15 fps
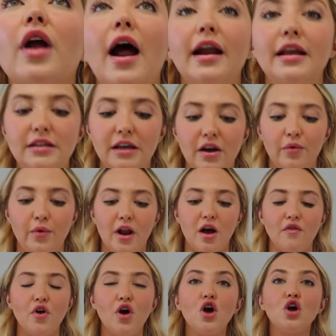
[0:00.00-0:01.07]
I need to get rid
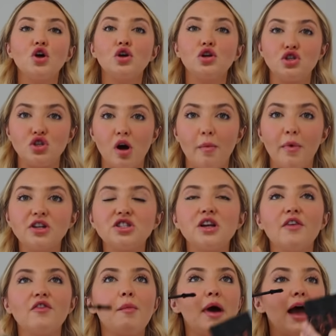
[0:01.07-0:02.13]
of so much
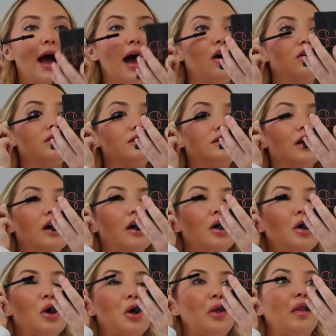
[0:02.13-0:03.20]
stuff in my house.
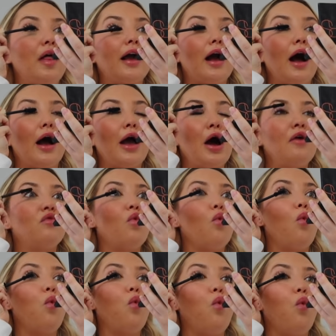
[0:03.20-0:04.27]
Like I have
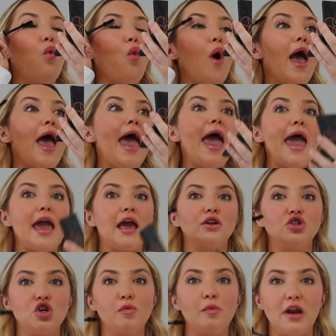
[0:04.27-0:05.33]
way
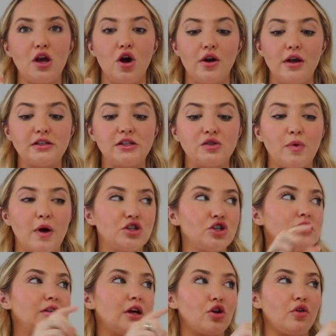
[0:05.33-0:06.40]
too many hoodies and
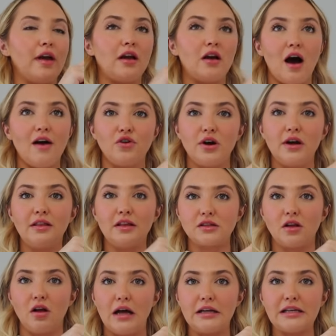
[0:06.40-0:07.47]
sweatshirts that are like covering this
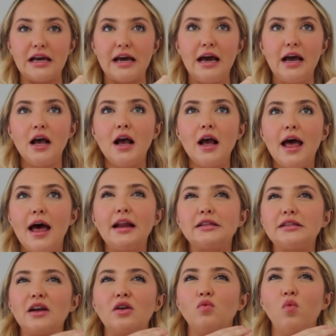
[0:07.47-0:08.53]
closet. And it's
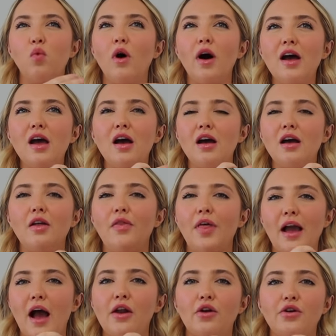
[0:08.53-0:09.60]
like, what?
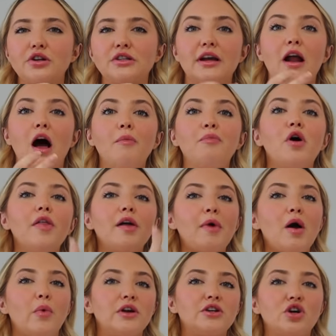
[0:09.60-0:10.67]
Like, I don't understand. I'll put like
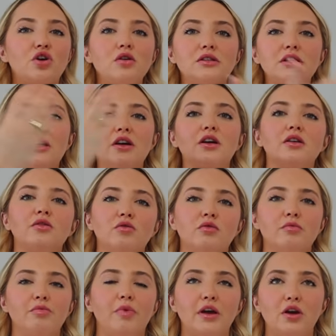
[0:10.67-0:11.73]
my winter clothes in here and
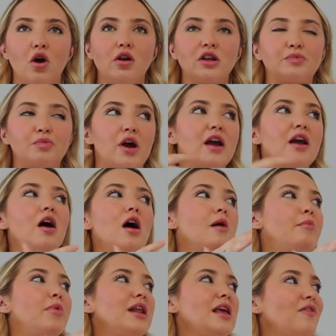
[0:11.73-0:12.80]
or, like go to spring.
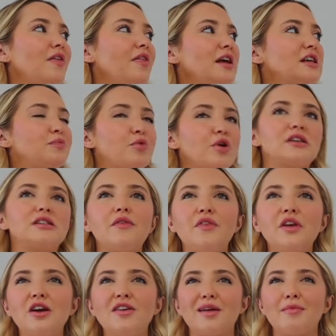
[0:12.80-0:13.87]
But even like spring stuff in
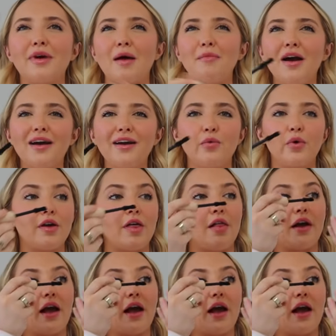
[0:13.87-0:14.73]
here that I'm like, I'm not gonna wear that.